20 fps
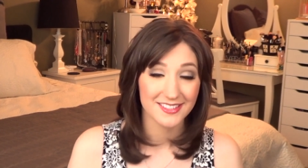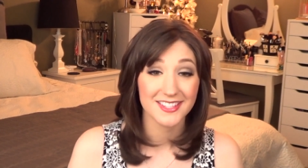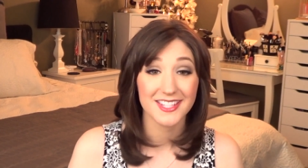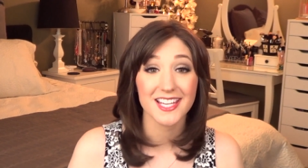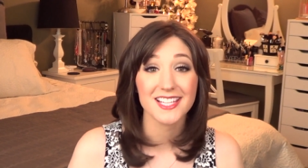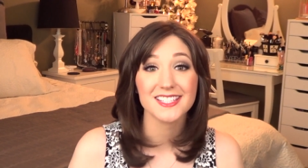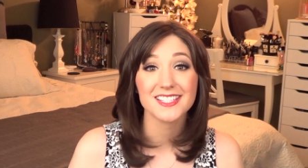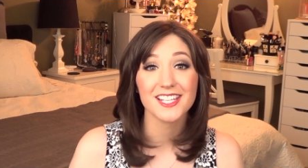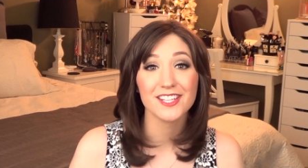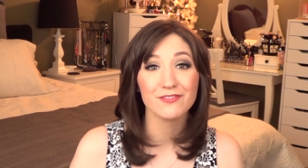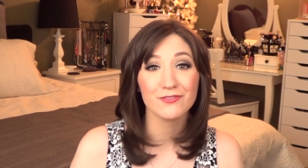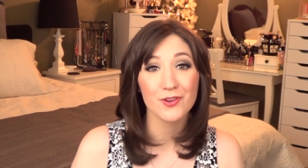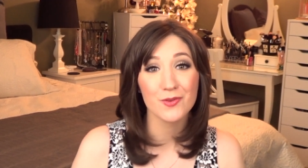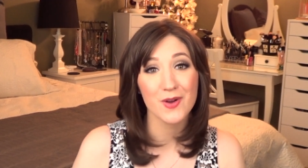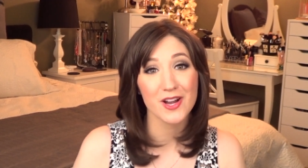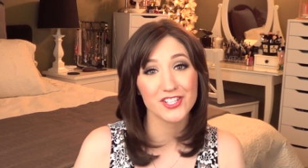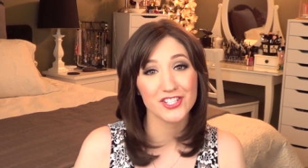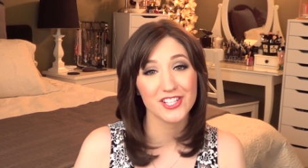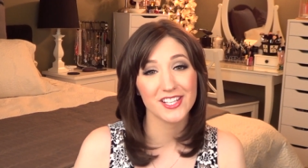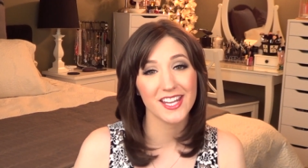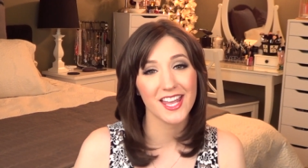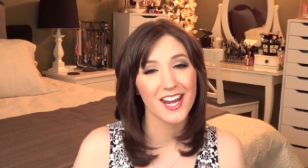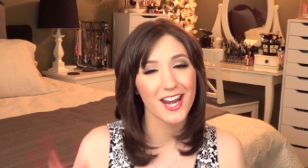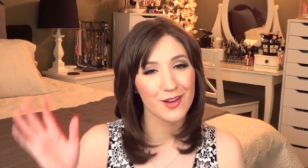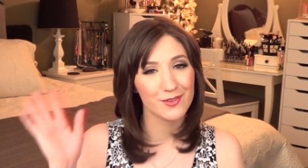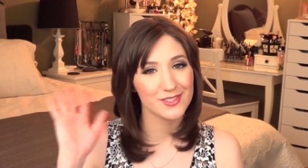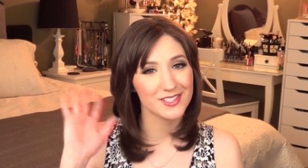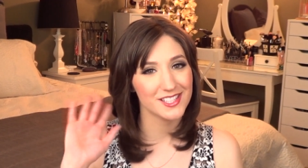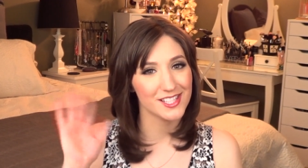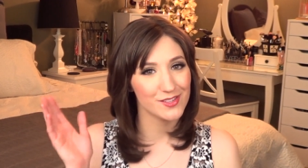Thanks again for watching and
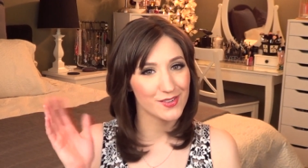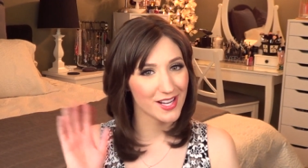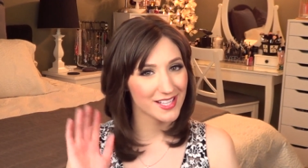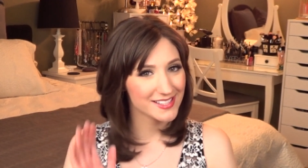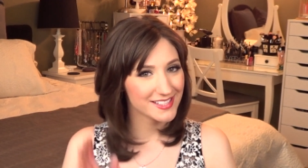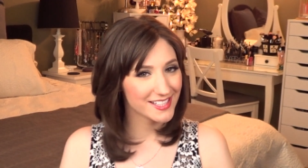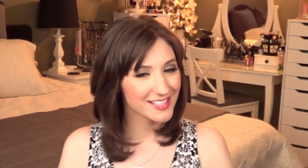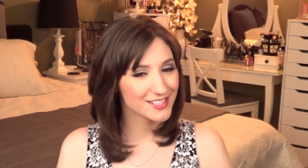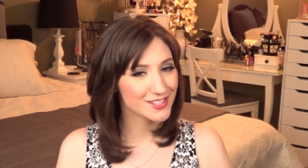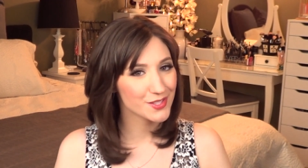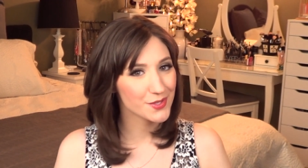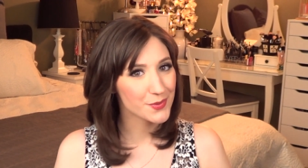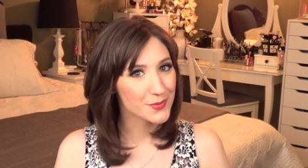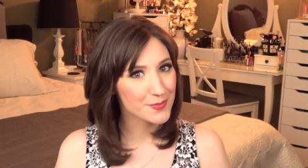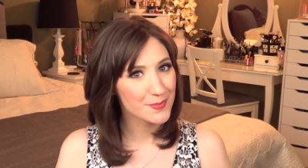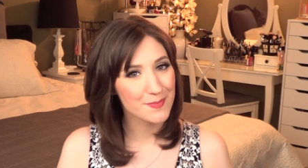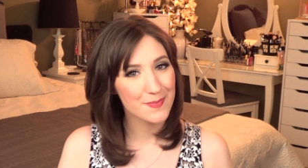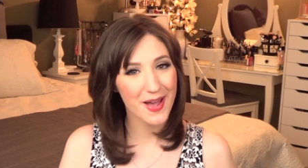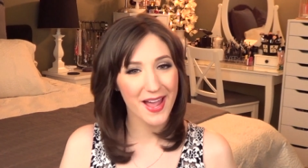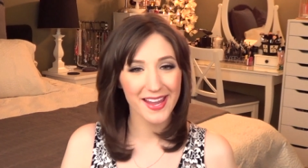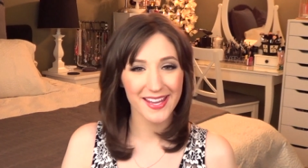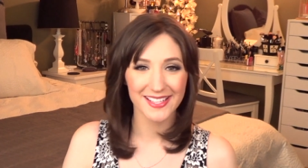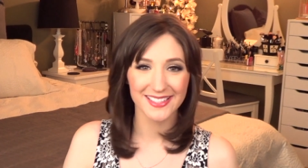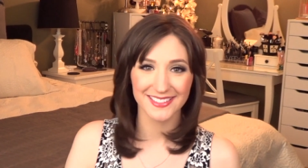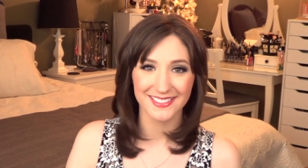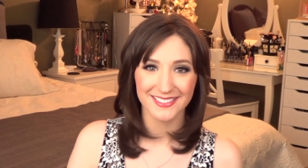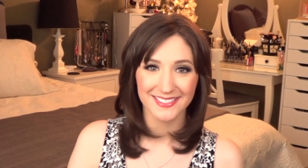I will see you guys again soon. Bye!